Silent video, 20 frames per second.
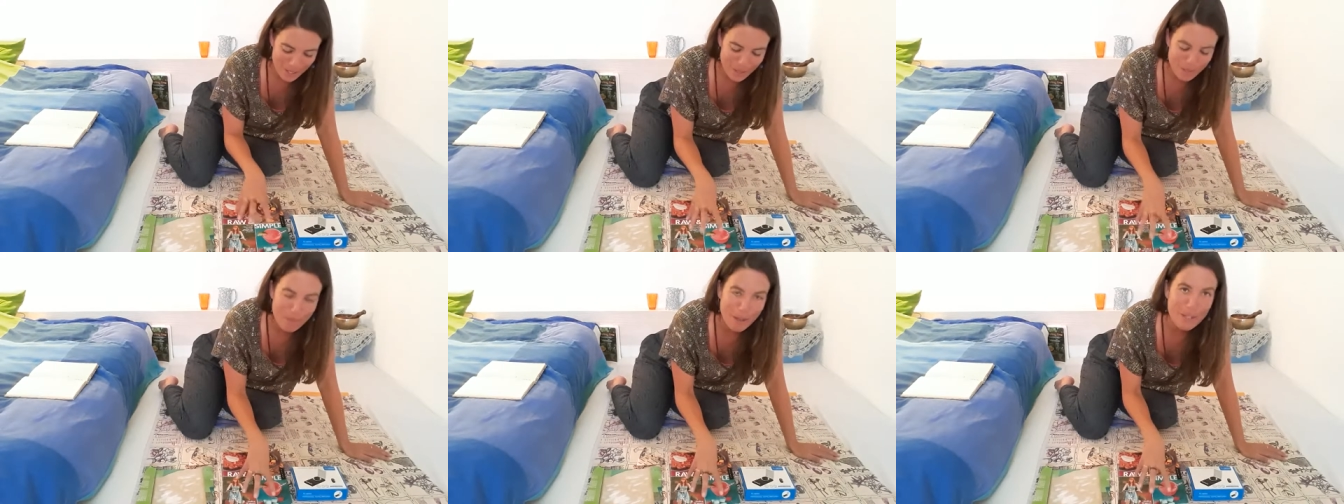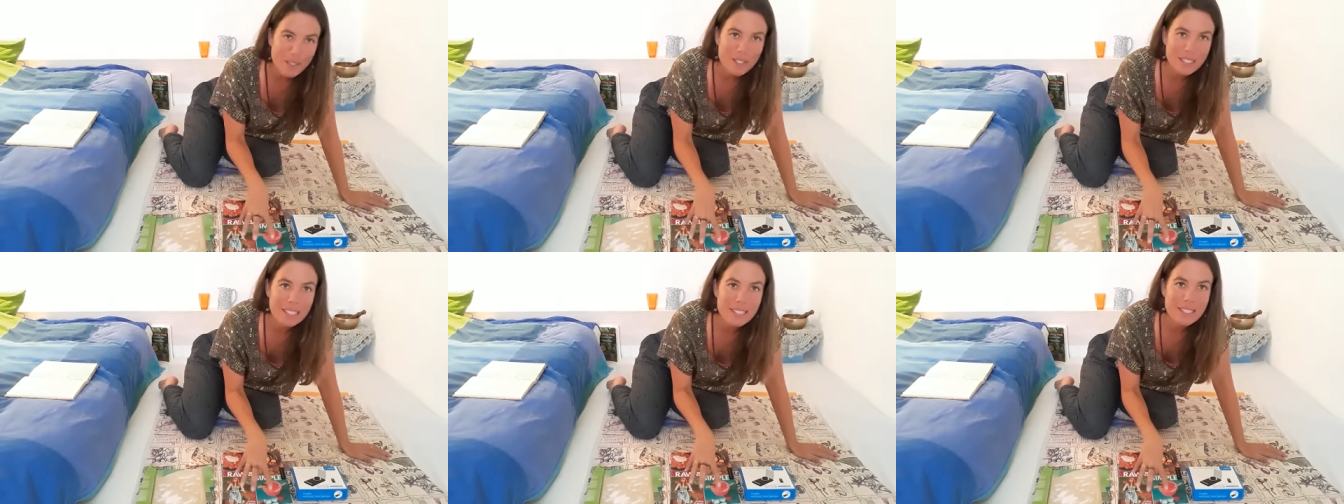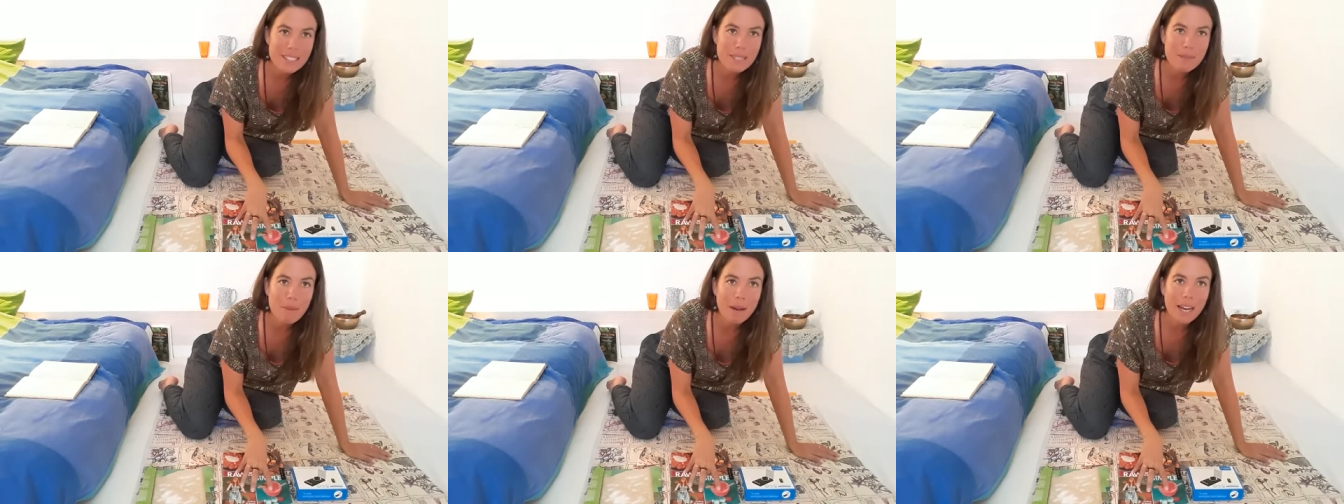you'll mostly
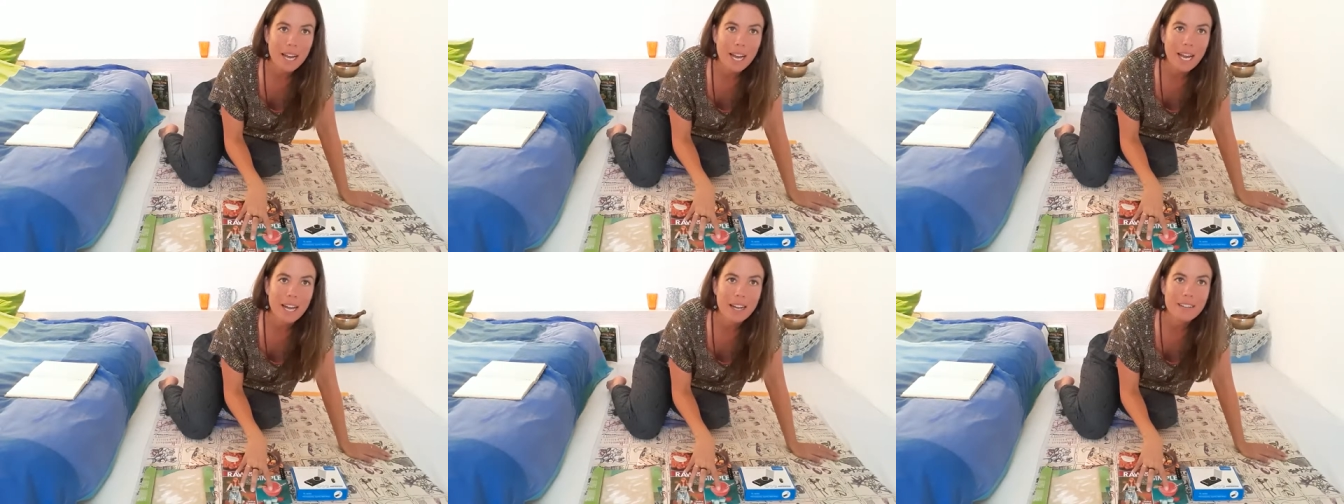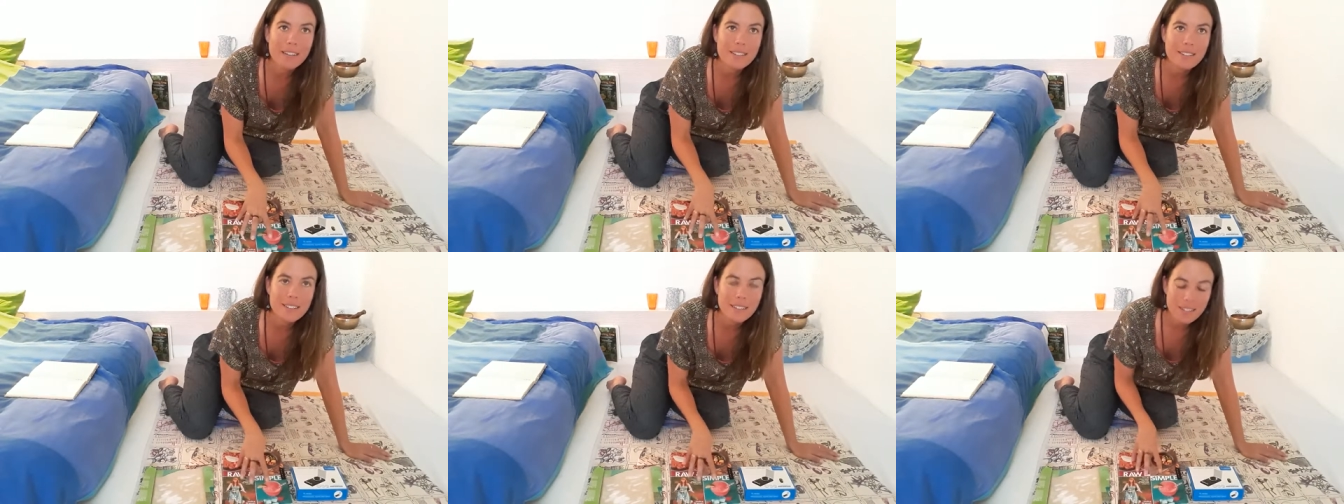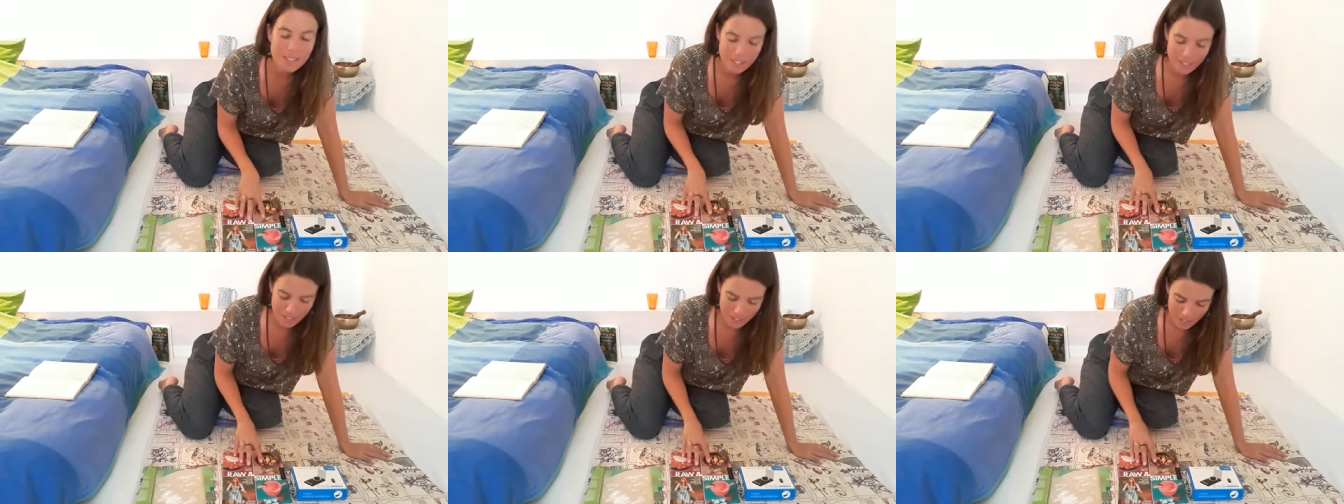see my hands.
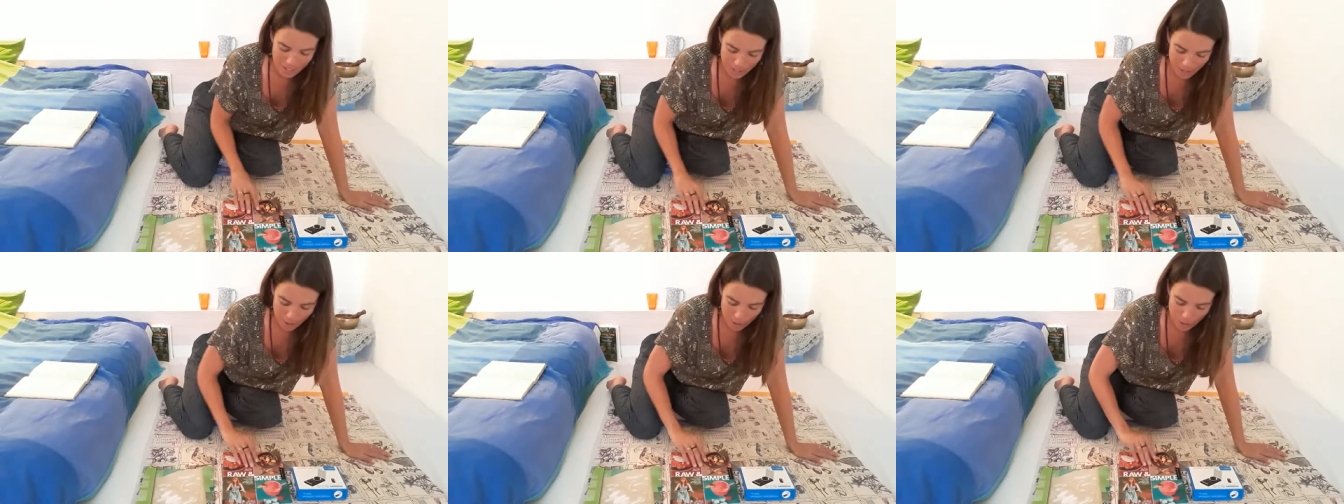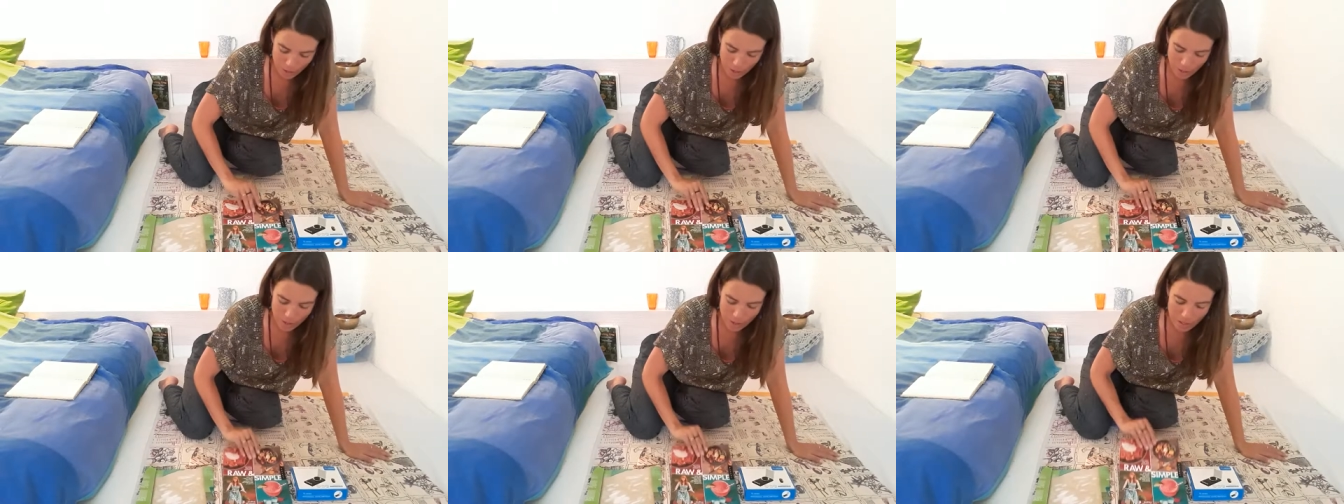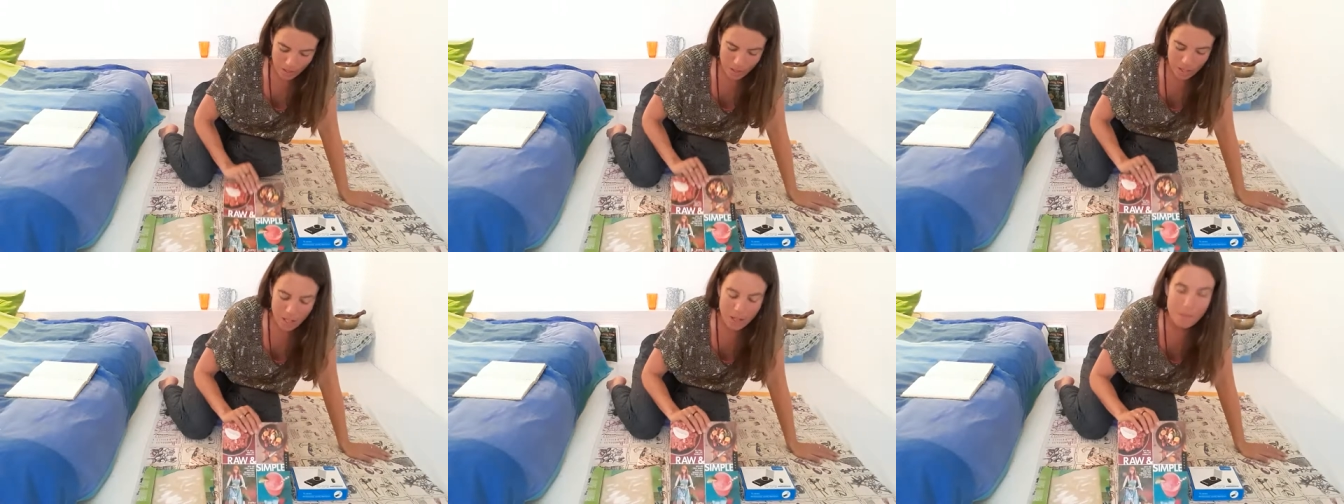So
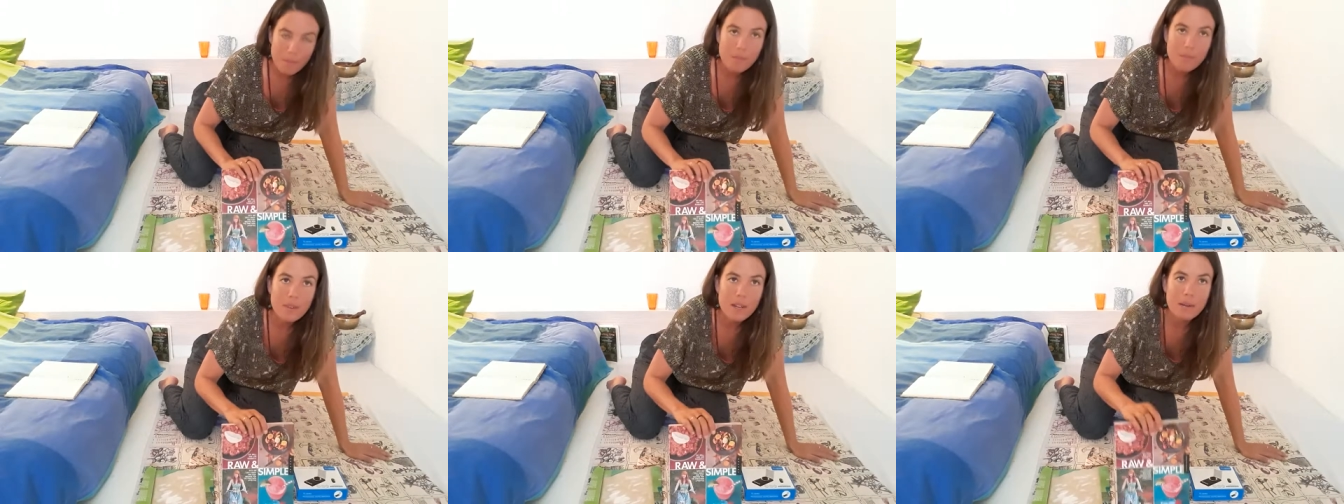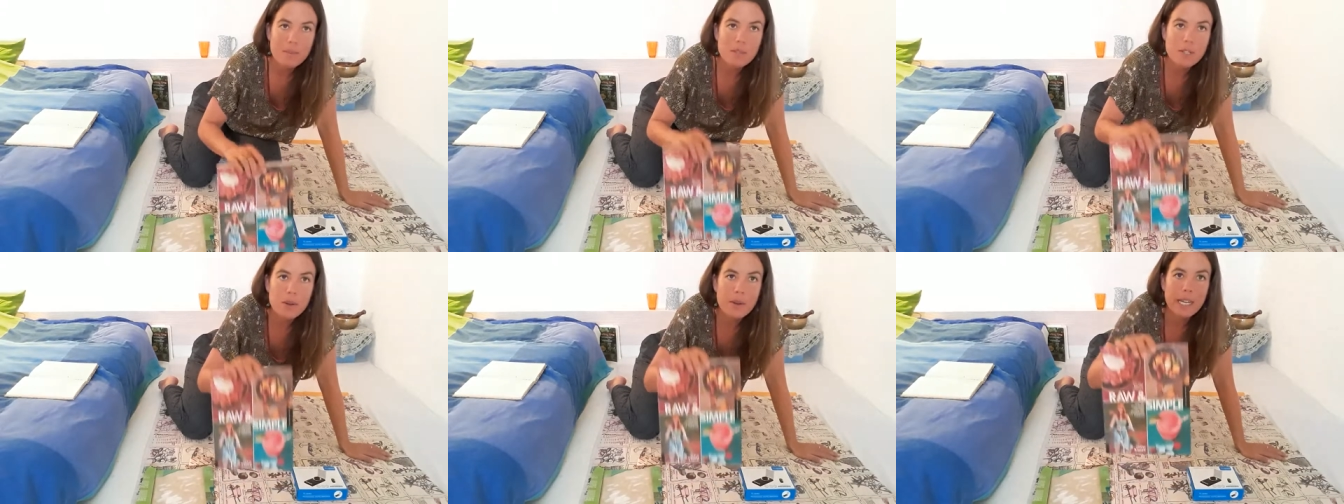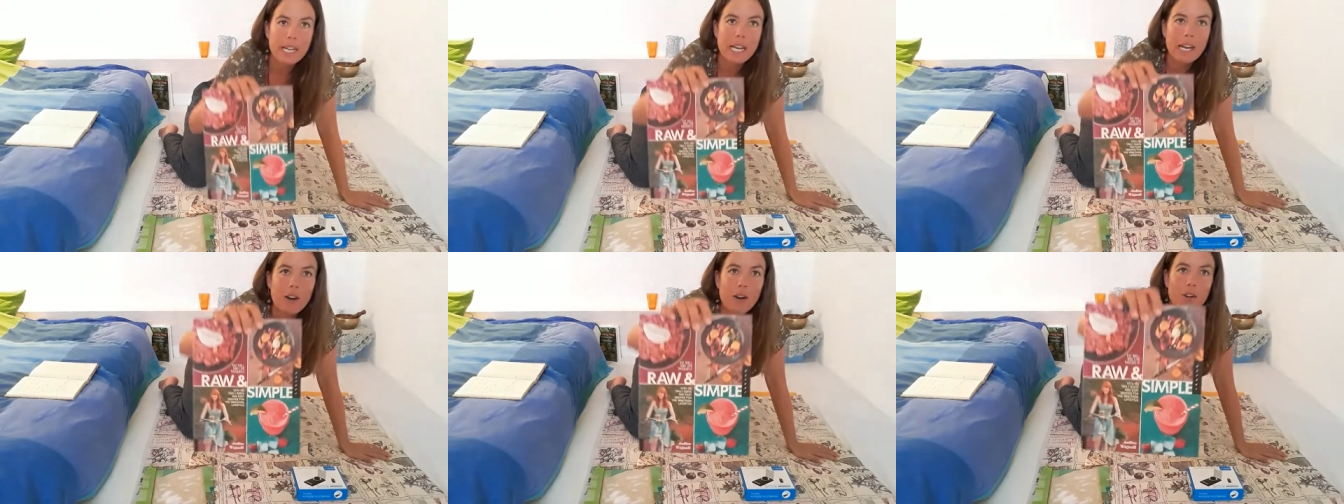I'm, um, I'm
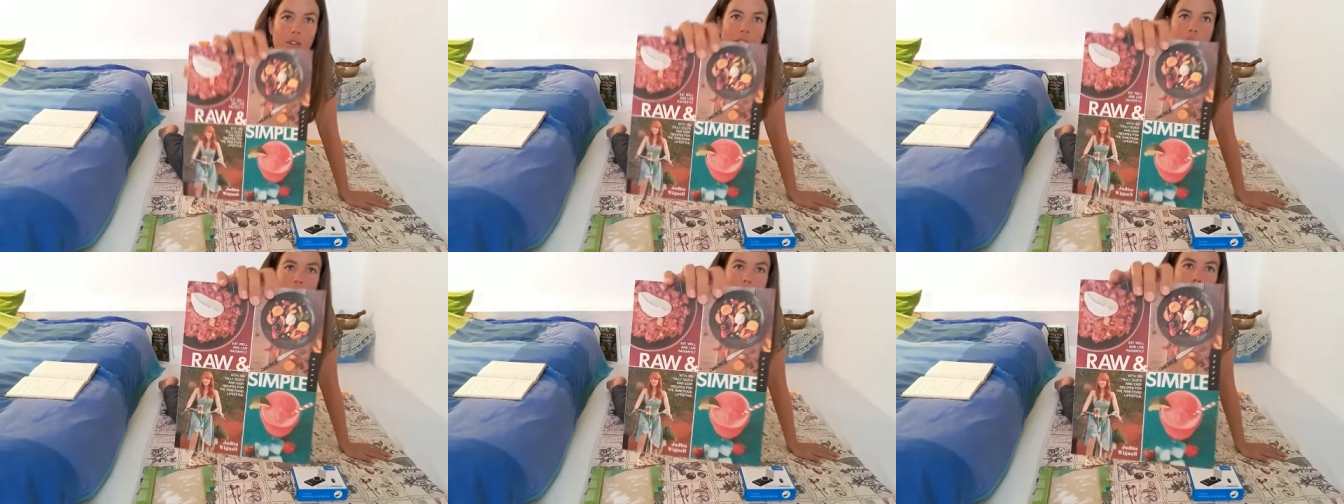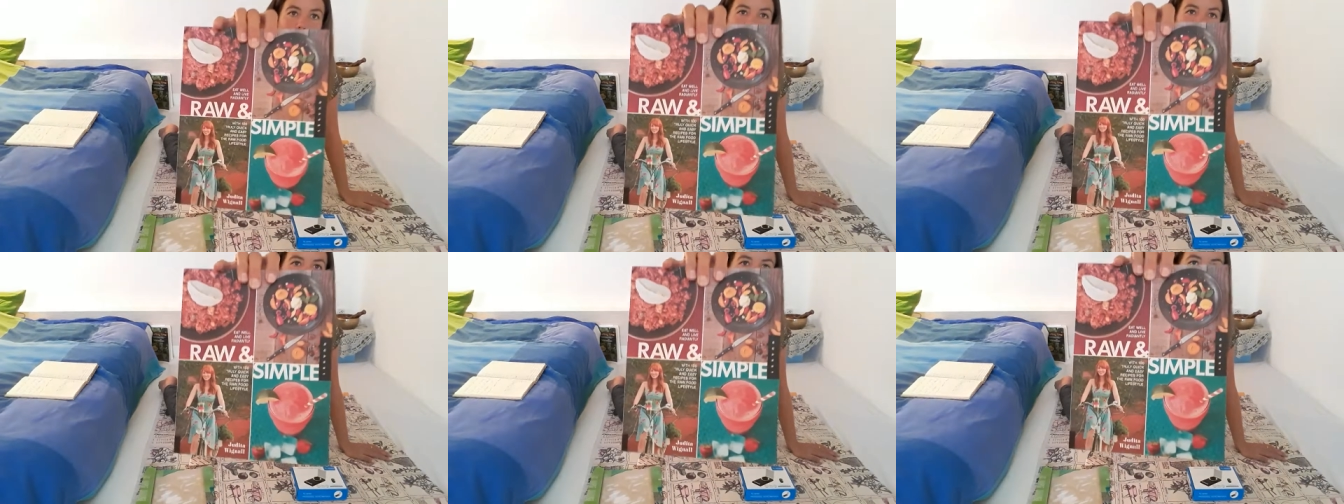doing it on the lovely